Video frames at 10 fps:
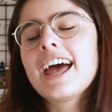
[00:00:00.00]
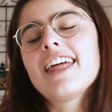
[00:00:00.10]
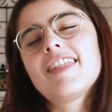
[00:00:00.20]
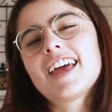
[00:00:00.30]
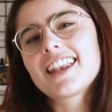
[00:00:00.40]

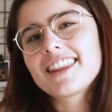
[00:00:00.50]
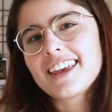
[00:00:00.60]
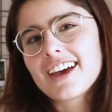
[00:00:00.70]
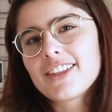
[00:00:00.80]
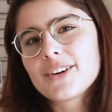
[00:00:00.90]
and then
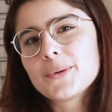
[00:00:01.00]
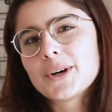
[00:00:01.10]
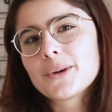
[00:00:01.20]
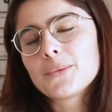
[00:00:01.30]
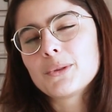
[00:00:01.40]
the other
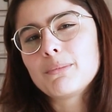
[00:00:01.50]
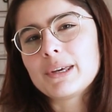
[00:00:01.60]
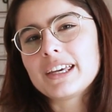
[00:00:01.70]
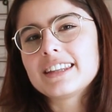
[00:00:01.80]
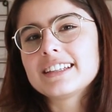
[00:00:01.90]
one would
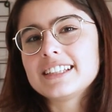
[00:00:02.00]
be the